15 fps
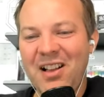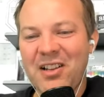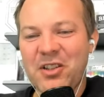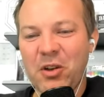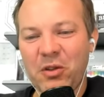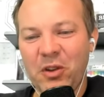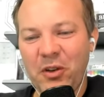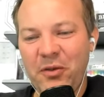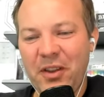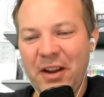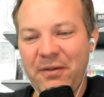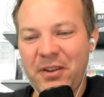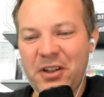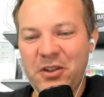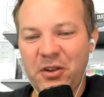So look for
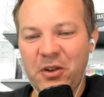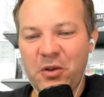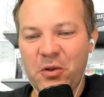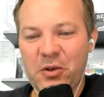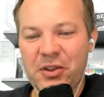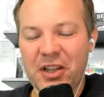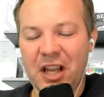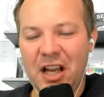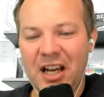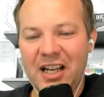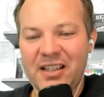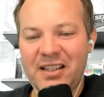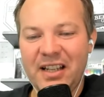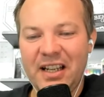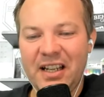that feature in Google
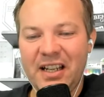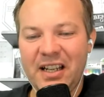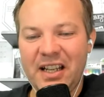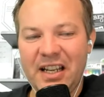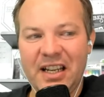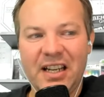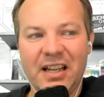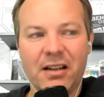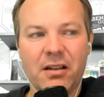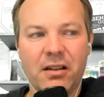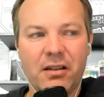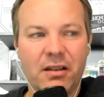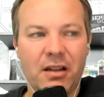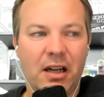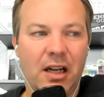Slides in the
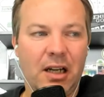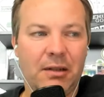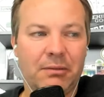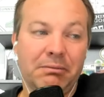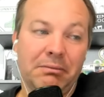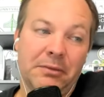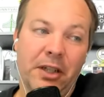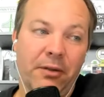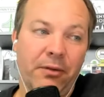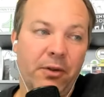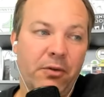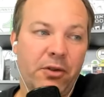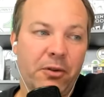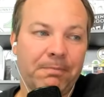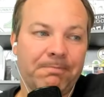um, near
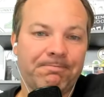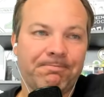future.